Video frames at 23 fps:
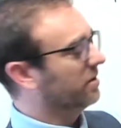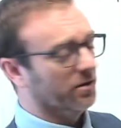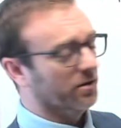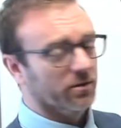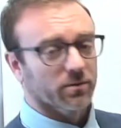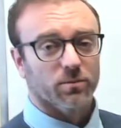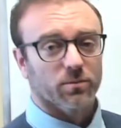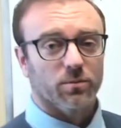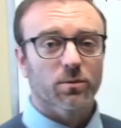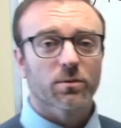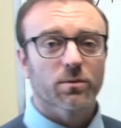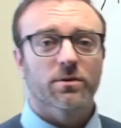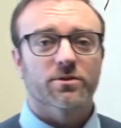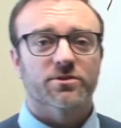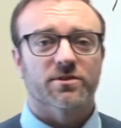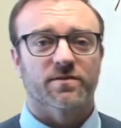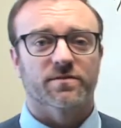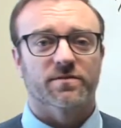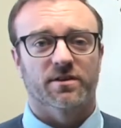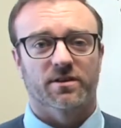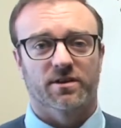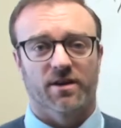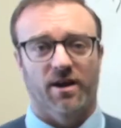the rules of
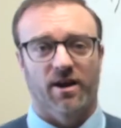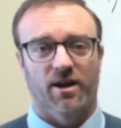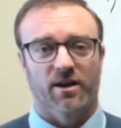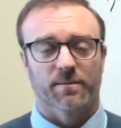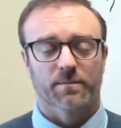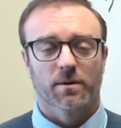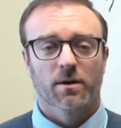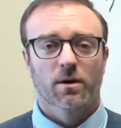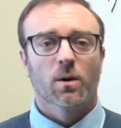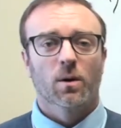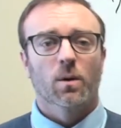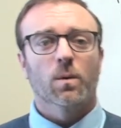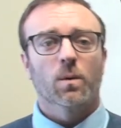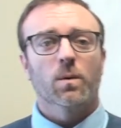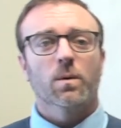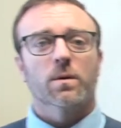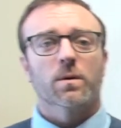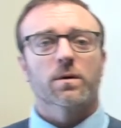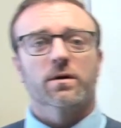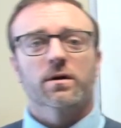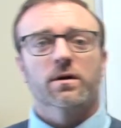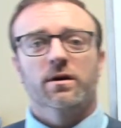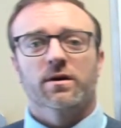the game,
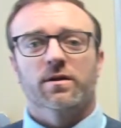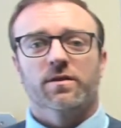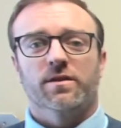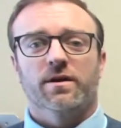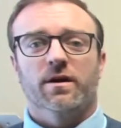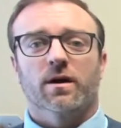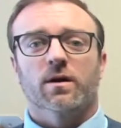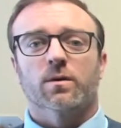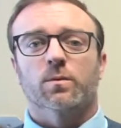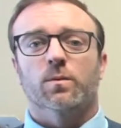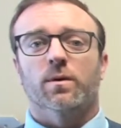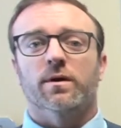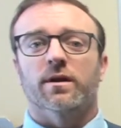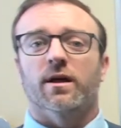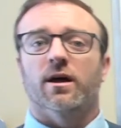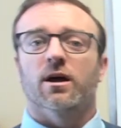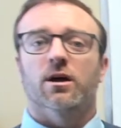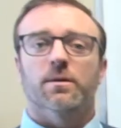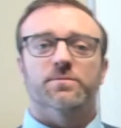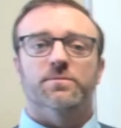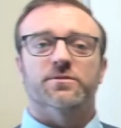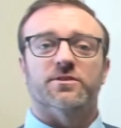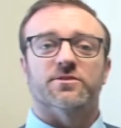or they are what
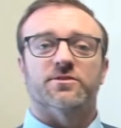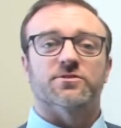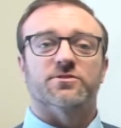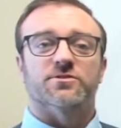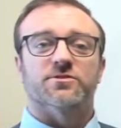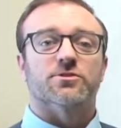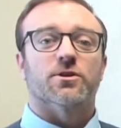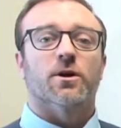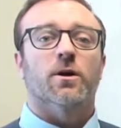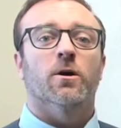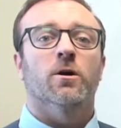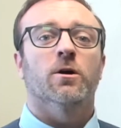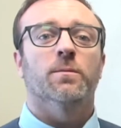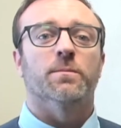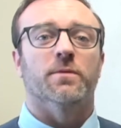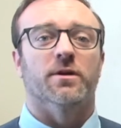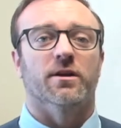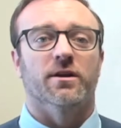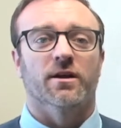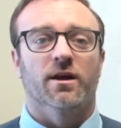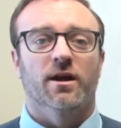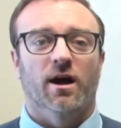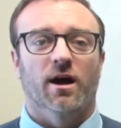helps us
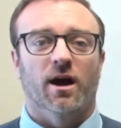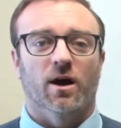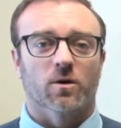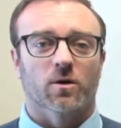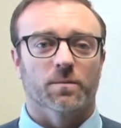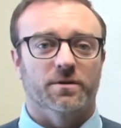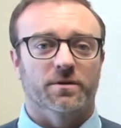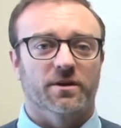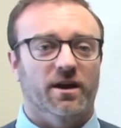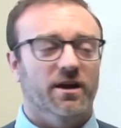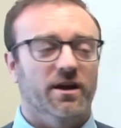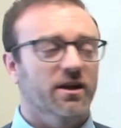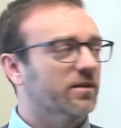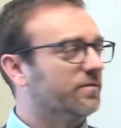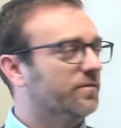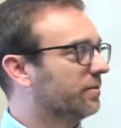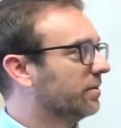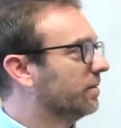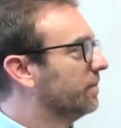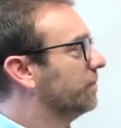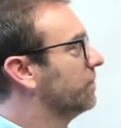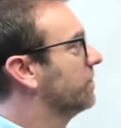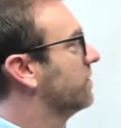determine our
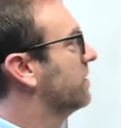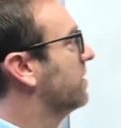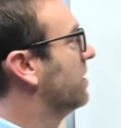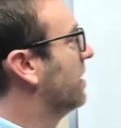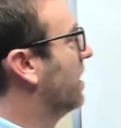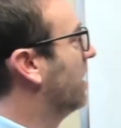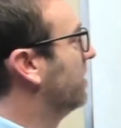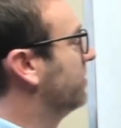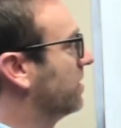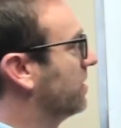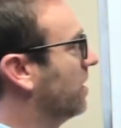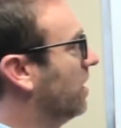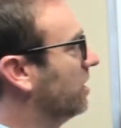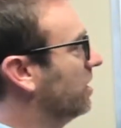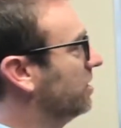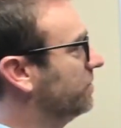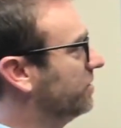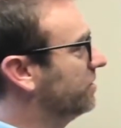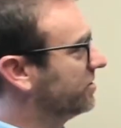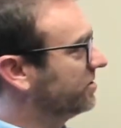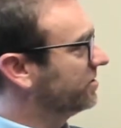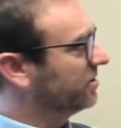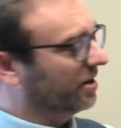behavior. As
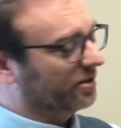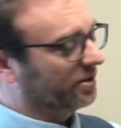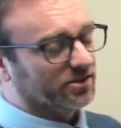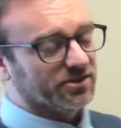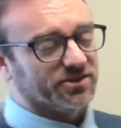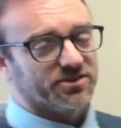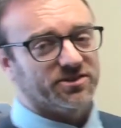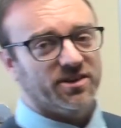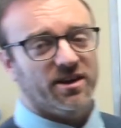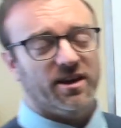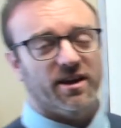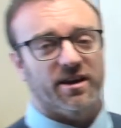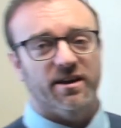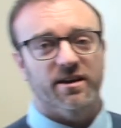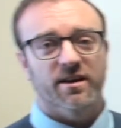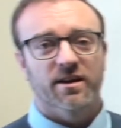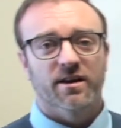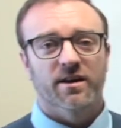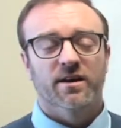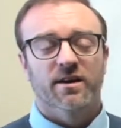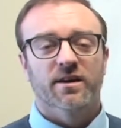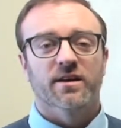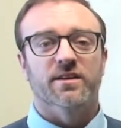economists like to say,
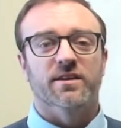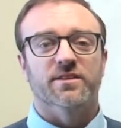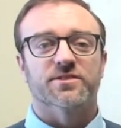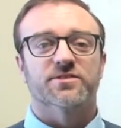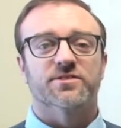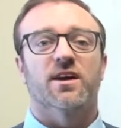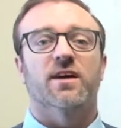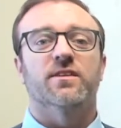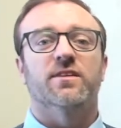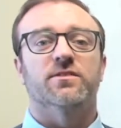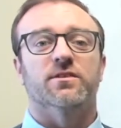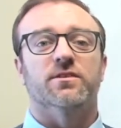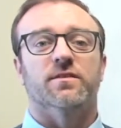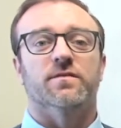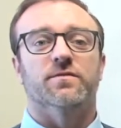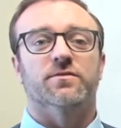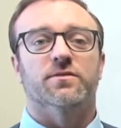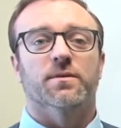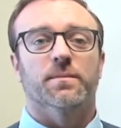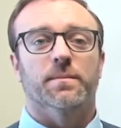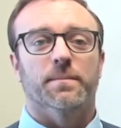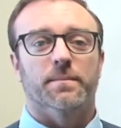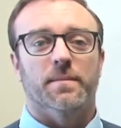incentives
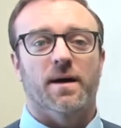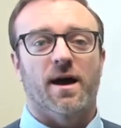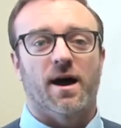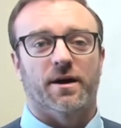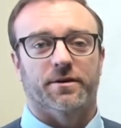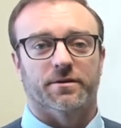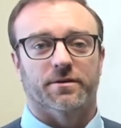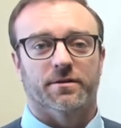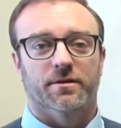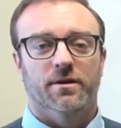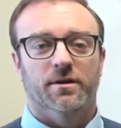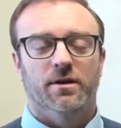matter.